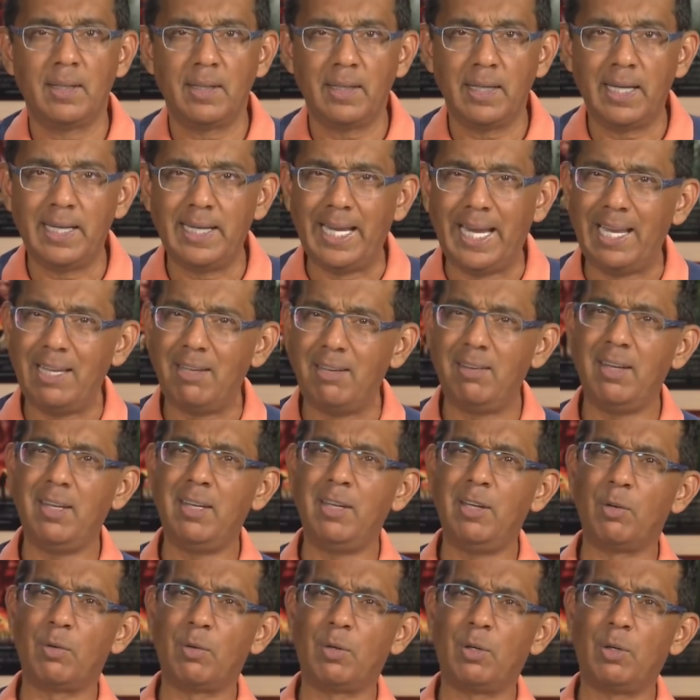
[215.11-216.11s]
an
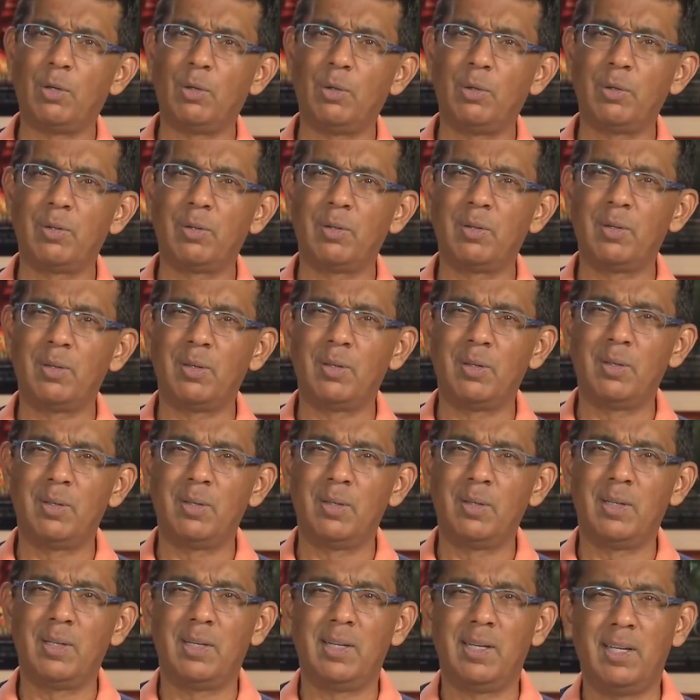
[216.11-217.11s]
18 year old
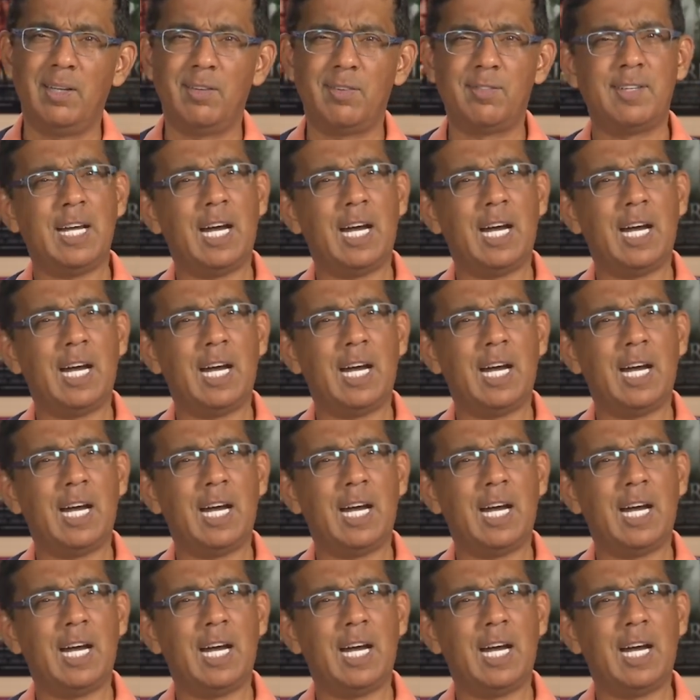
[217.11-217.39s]
is